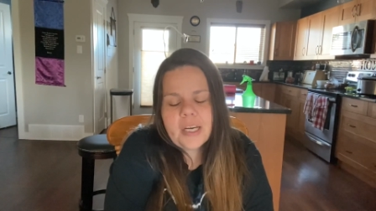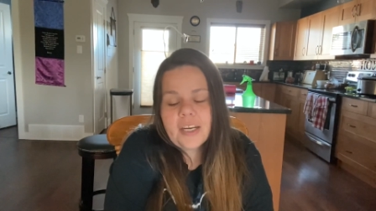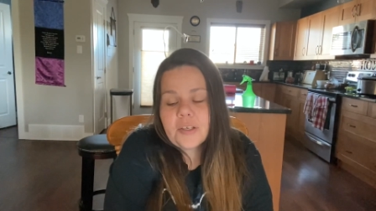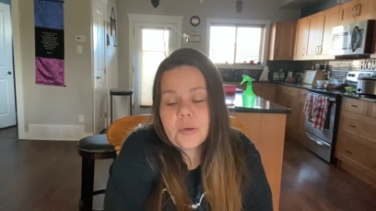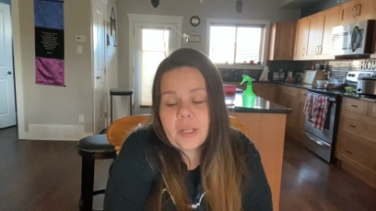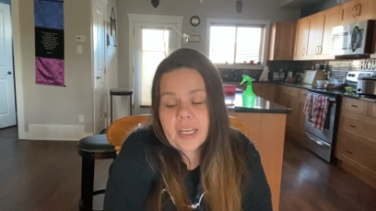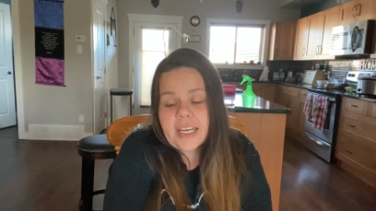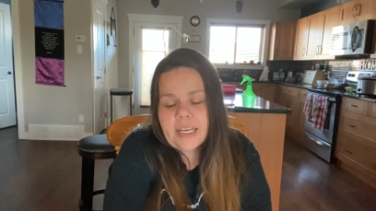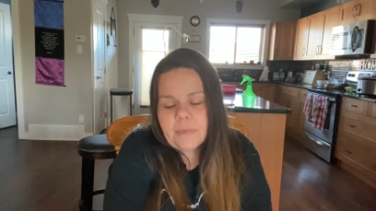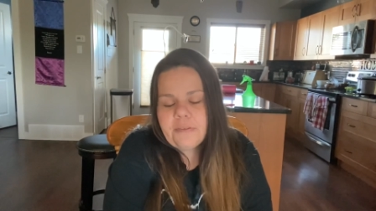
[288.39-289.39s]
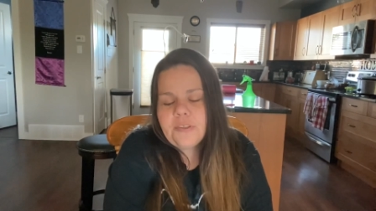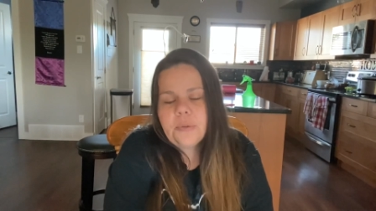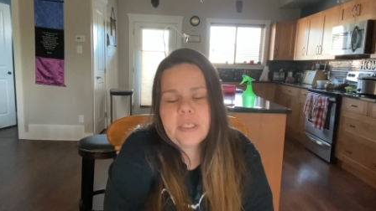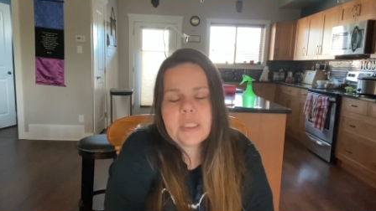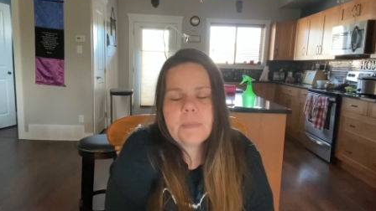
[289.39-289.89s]
I don't know, like I am a few
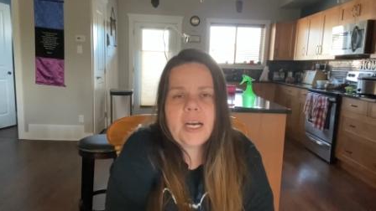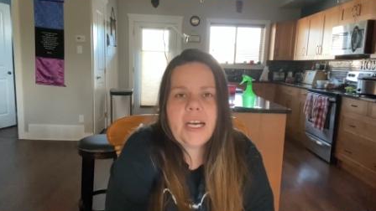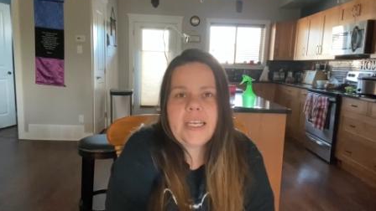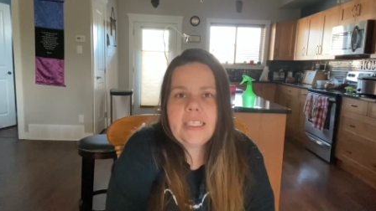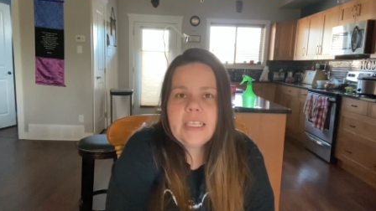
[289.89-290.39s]
weeks behind.